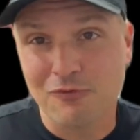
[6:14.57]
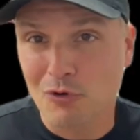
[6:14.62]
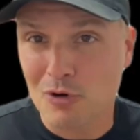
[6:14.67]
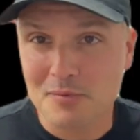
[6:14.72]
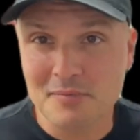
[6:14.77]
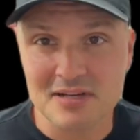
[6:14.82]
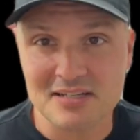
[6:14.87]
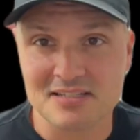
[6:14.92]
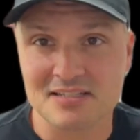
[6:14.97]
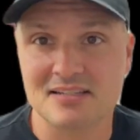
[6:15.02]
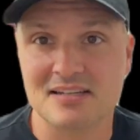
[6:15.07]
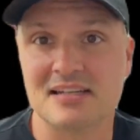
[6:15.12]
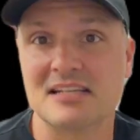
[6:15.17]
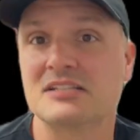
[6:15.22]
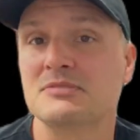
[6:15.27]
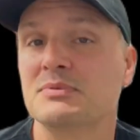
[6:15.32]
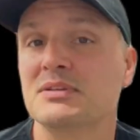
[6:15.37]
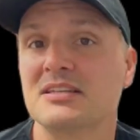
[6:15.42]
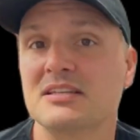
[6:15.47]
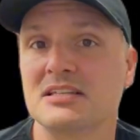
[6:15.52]
4
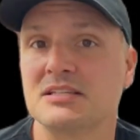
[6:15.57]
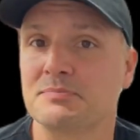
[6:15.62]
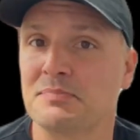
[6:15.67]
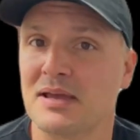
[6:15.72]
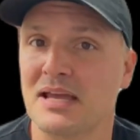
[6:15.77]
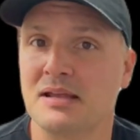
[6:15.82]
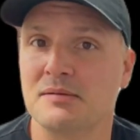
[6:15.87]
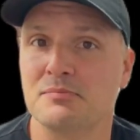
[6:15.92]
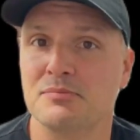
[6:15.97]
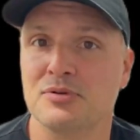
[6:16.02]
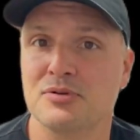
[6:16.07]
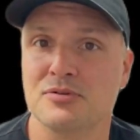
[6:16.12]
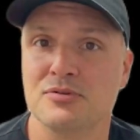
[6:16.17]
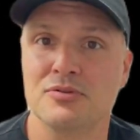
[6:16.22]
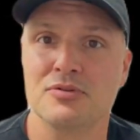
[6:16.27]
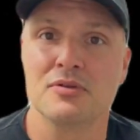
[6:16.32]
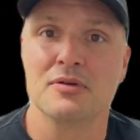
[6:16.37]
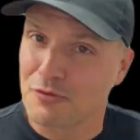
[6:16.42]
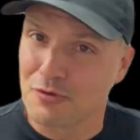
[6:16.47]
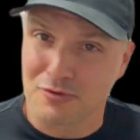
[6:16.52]
Mustangs with this paint
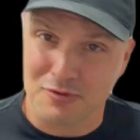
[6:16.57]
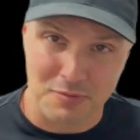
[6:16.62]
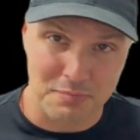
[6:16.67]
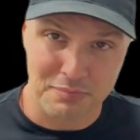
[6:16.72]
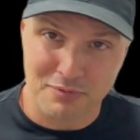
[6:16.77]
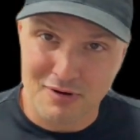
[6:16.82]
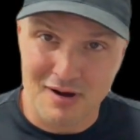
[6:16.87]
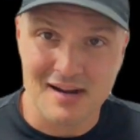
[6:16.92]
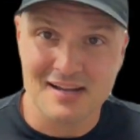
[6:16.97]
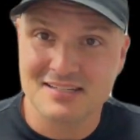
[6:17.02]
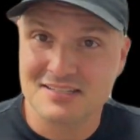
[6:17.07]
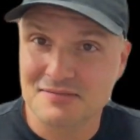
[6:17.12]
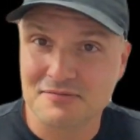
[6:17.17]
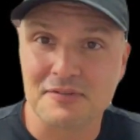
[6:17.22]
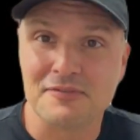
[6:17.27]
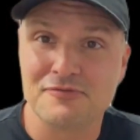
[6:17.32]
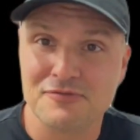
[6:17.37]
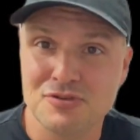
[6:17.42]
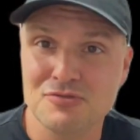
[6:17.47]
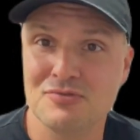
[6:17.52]
booth for the price of
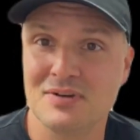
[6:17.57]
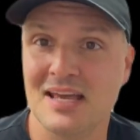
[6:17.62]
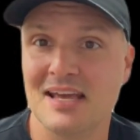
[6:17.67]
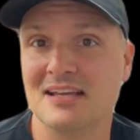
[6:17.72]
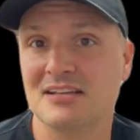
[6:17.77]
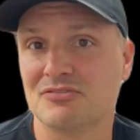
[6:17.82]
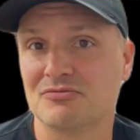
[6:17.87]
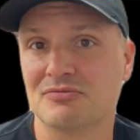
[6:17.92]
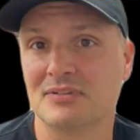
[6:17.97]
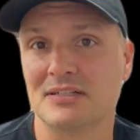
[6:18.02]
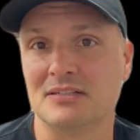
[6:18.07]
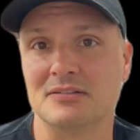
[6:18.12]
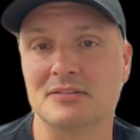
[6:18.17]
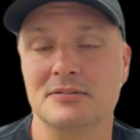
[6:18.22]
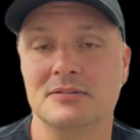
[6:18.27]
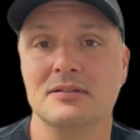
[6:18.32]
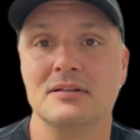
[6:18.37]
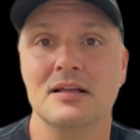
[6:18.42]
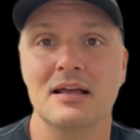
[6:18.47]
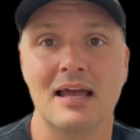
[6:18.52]
a few days
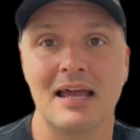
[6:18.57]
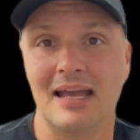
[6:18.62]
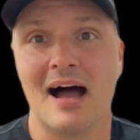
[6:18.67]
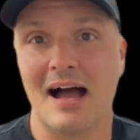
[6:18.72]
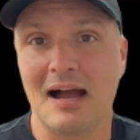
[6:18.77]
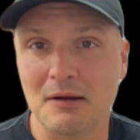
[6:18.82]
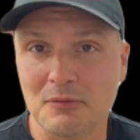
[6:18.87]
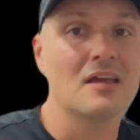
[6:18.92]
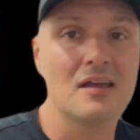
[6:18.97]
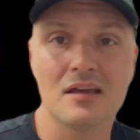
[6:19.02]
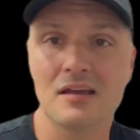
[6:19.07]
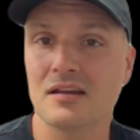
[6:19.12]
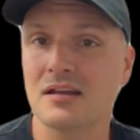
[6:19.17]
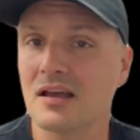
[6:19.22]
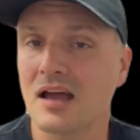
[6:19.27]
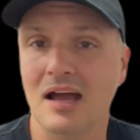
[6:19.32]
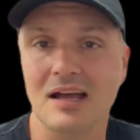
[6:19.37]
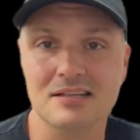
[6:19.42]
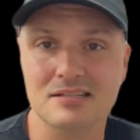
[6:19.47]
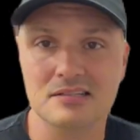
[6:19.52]
rental. And
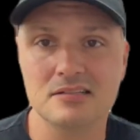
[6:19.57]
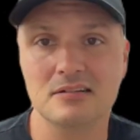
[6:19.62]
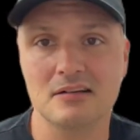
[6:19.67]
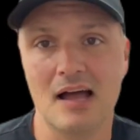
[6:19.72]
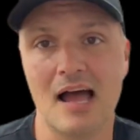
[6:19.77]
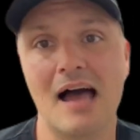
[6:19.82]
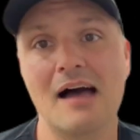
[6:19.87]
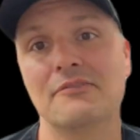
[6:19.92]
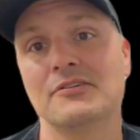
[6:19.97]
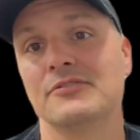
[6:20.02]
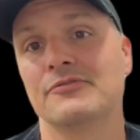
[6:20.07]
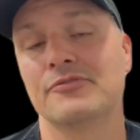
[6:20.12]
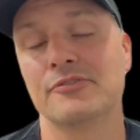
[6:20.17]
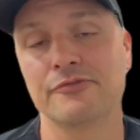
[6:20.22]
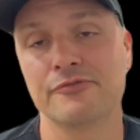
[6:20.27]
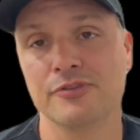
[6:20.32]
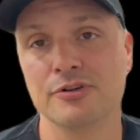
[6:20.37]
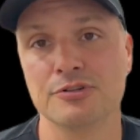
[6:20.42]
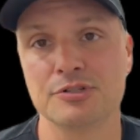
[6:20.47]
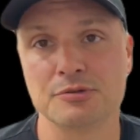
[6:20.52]
I still have it for
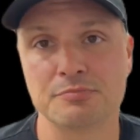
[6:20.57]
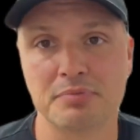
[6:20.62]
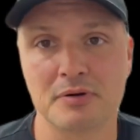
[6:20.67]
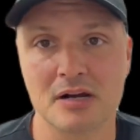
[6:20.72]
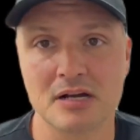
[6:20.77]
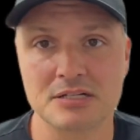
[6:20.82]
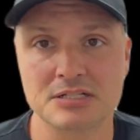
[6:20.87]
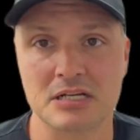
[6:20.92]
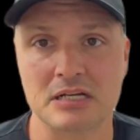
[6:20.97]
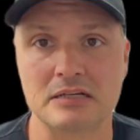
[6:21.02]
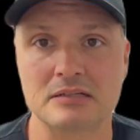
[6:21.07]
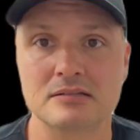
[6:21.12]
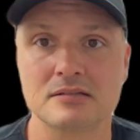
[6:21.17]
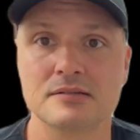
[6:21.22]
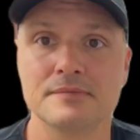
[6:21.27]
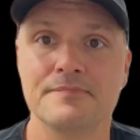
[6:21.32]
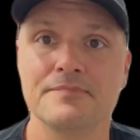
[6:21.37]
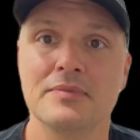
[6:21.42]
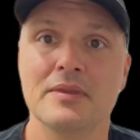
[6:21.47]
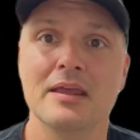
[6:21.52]
future projects.
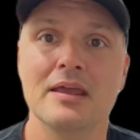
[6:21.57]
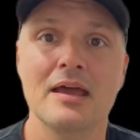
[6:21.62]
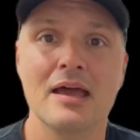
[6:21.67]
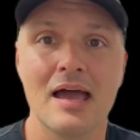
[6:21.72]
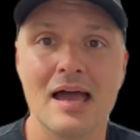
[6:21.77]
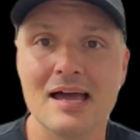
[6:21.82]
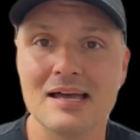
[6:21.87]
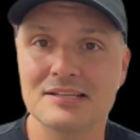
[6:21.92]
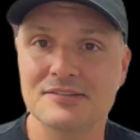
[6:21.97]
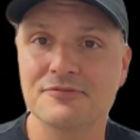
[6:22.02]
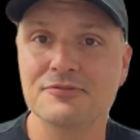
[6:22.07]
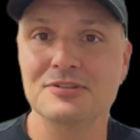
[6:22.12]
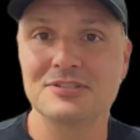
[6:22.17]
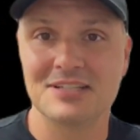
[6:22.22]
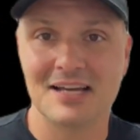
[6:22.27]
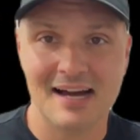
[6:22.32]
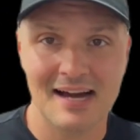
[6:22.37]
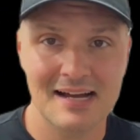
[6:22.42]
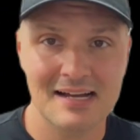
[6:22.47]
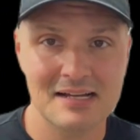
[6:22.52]
As for
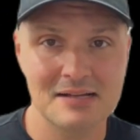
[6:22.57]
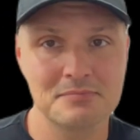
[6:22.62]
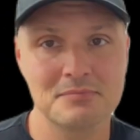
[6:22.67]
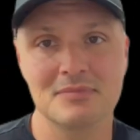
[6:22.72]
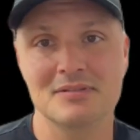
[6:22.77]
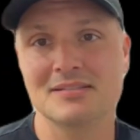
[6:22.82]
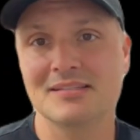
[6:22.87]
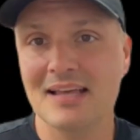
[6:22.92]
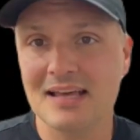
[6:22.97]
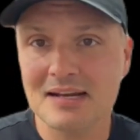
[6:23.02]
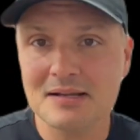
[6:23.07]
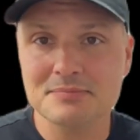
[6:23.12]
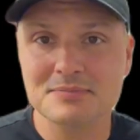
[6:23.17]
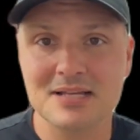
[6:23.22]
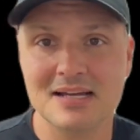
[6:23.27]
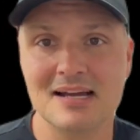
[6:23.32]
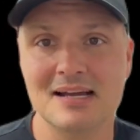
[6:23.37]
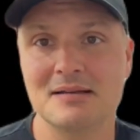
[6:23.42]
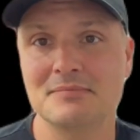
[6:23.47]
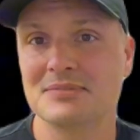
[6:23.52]
time, setup
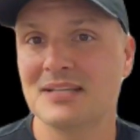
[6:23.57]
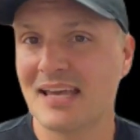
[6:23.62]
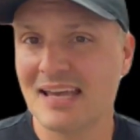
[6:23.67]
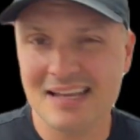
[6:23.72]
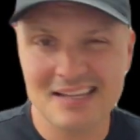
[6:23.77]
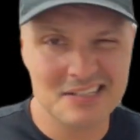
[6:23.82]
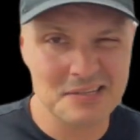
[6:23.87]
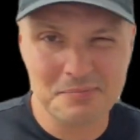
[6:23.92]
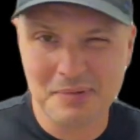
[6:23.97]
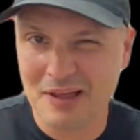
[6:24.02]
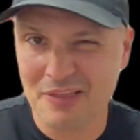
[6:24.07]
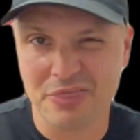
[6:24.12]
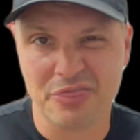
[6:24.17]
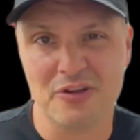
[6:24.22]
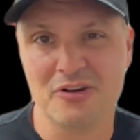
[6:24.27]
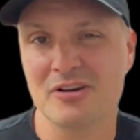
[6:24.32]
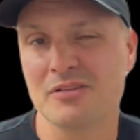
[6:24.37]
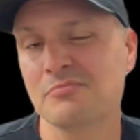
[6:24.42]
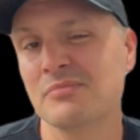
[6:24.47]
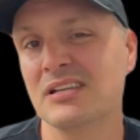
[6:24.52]
time takes about
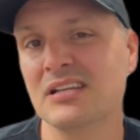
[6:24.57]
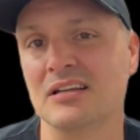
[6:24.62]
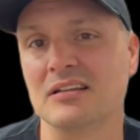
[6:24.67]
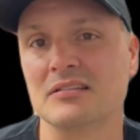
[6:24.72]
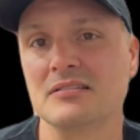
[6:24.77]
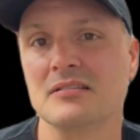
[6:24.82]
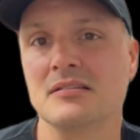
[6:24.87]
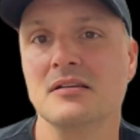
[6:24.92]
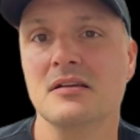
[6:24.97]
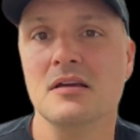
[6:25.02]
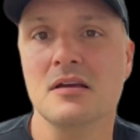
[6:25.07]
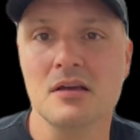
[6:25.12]
30 minutes.